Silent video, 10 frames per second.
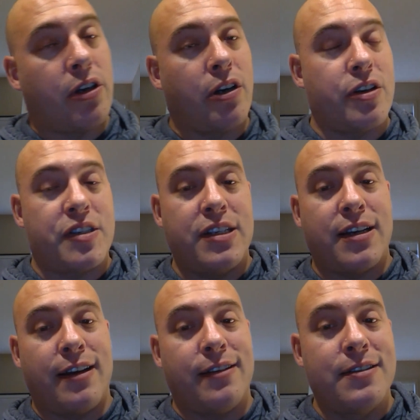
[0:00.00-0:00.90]
courtesy
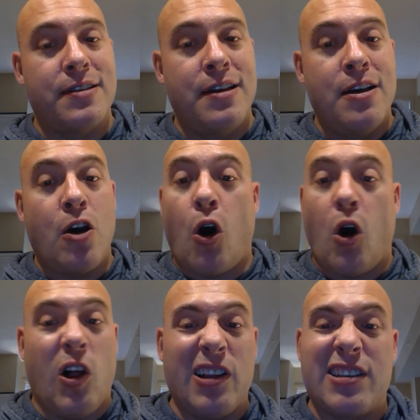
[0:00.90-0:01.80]
titles
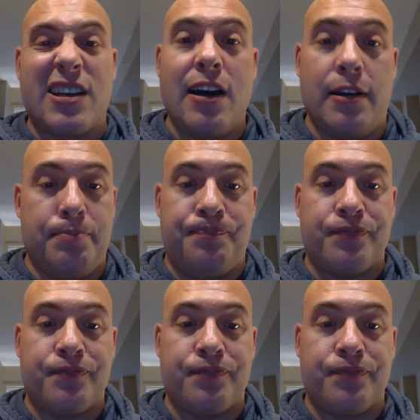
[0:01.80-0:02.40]
all the time.